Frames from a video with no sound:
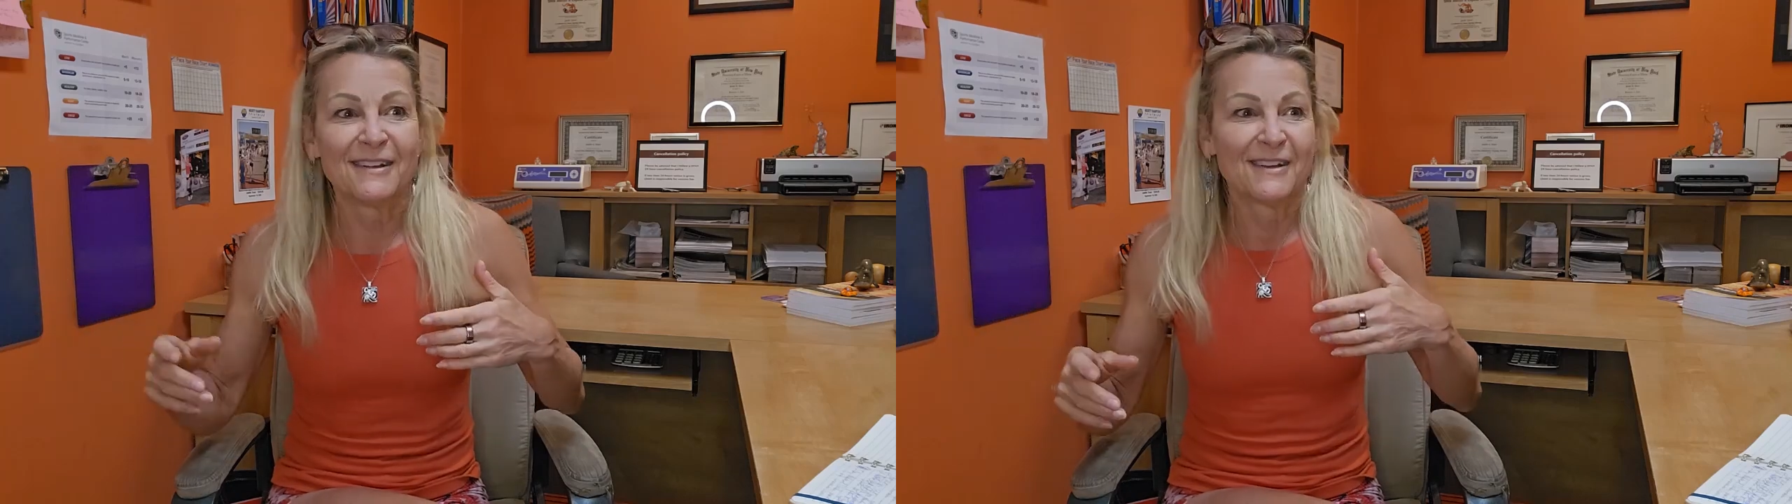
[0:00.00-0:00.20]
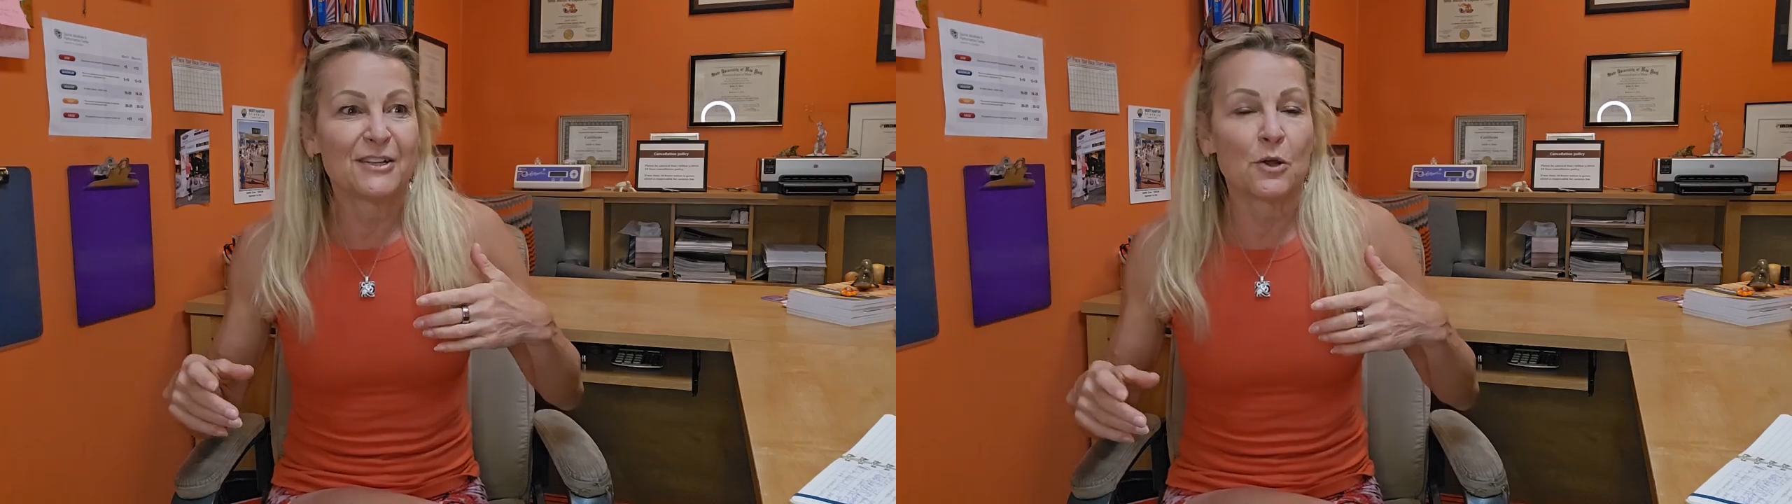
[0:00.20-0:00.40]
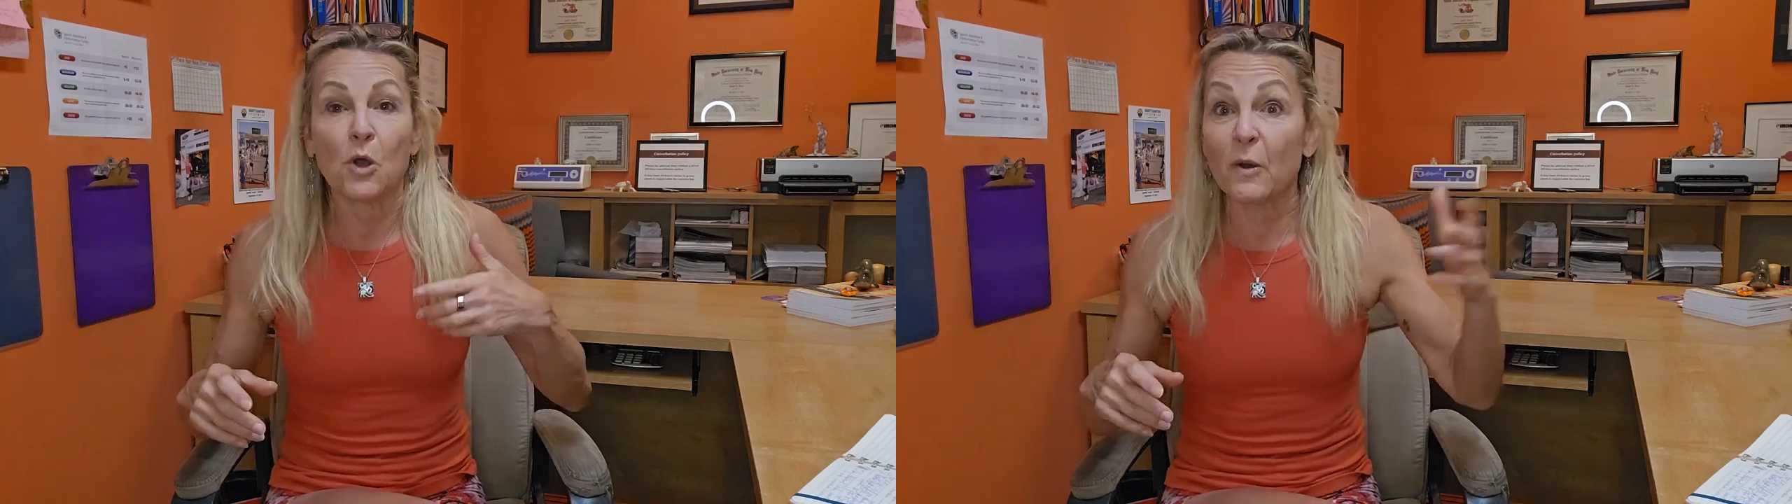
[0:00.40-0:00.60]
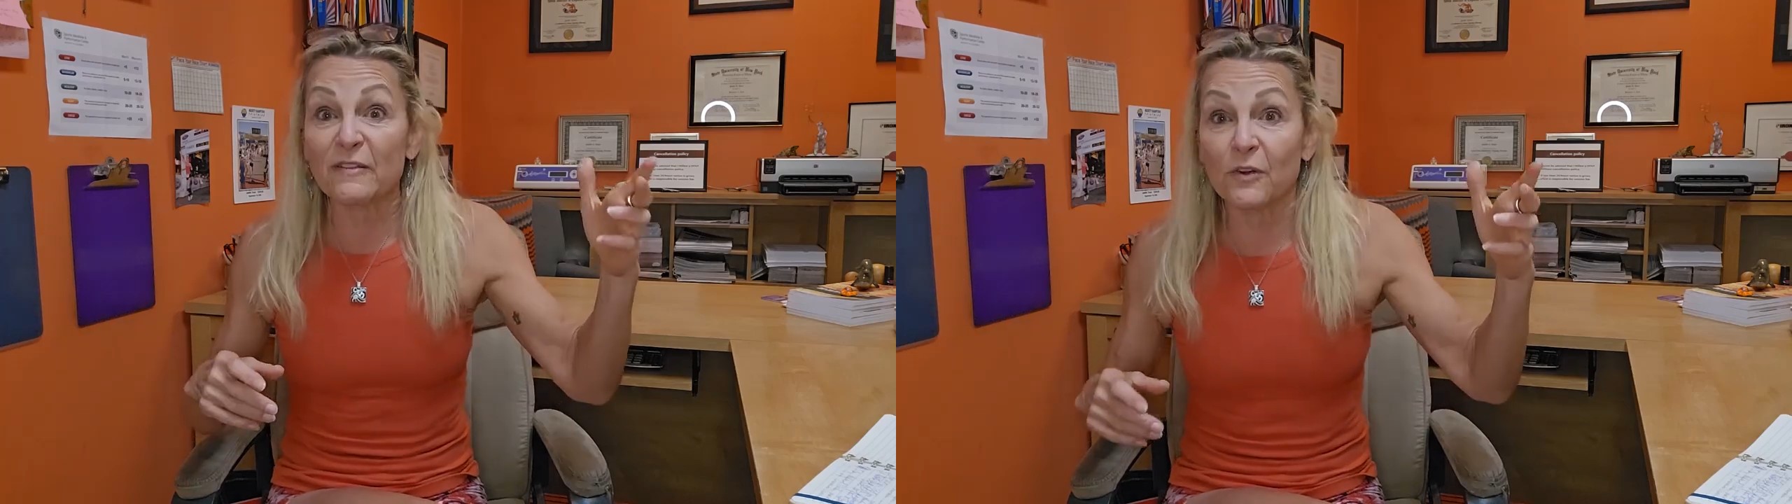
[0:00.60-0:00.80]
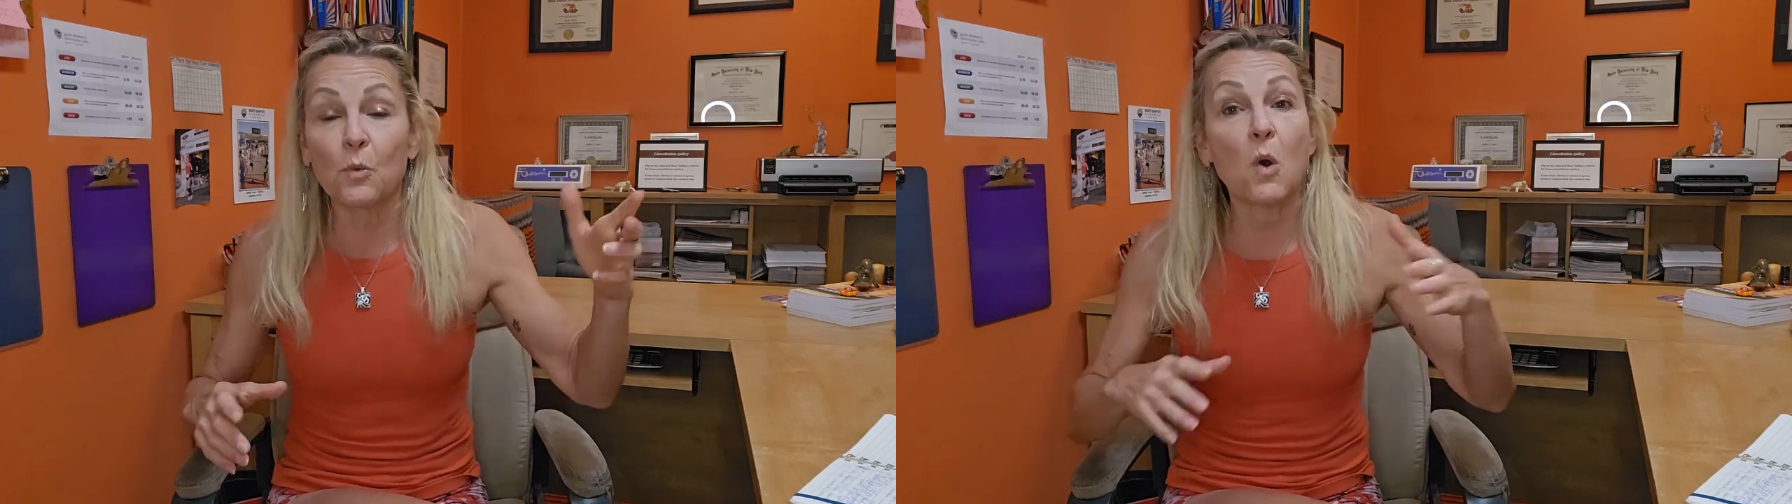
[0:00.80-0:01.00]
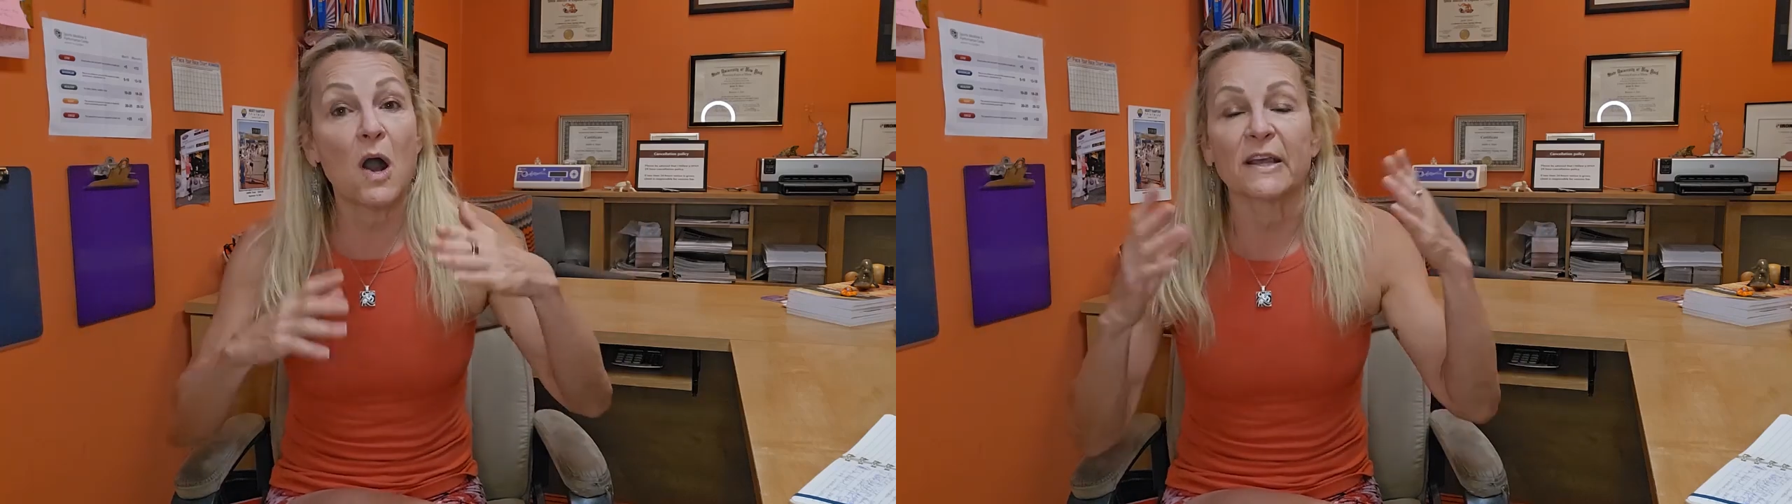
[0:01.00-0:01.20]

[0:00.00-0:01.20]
you know going for a walk